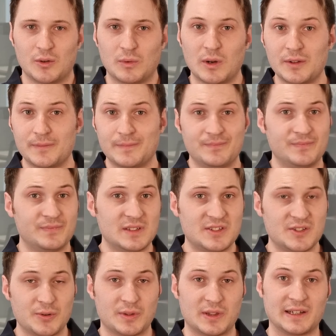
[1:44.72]
Well, there's
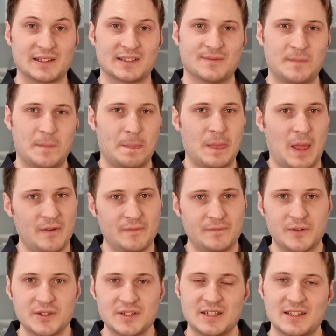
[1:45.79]
two things.
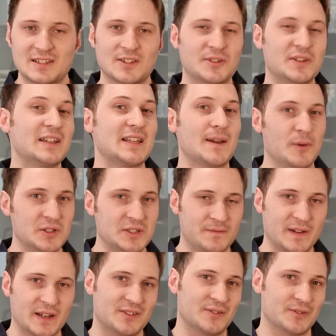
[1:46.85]
First is looking at that
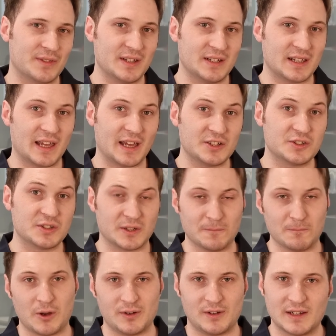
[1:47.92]
multi-factor authentication
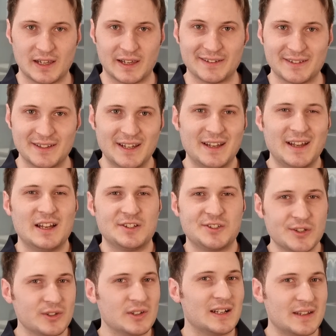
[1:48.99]
component again.
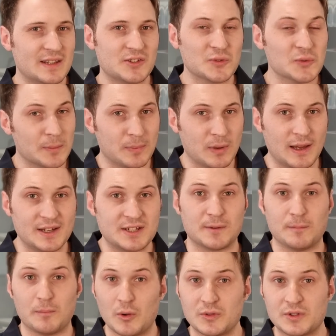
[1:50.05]
Generally, this will apply to
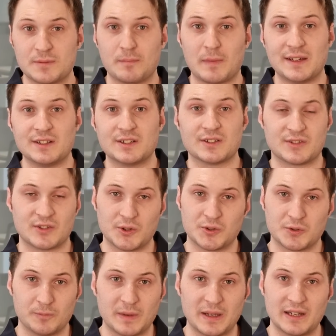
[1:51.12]
most major
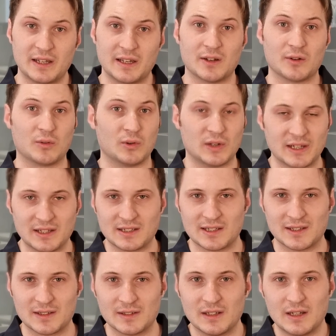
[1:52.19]
social media or
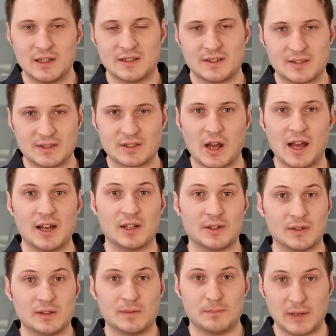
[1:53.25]
LinkedIn style
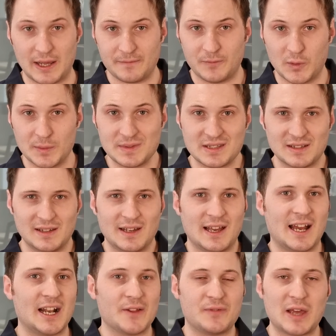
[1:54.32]
platforms.
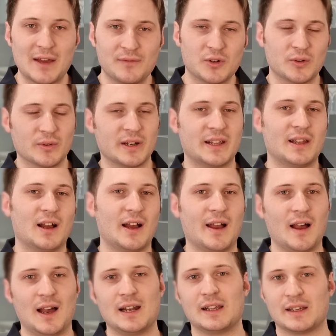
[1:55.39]
And if you haven't already, I
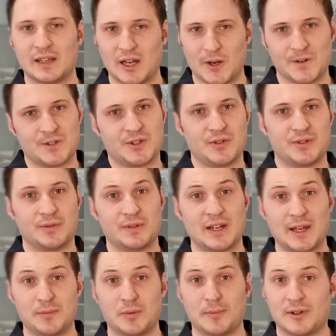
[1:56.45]
highly encourage you to
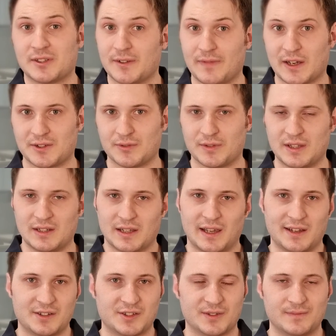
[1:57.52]
enable multi-factor
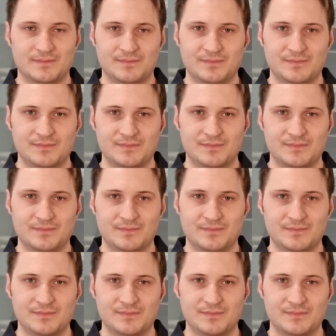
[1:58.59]
authentication.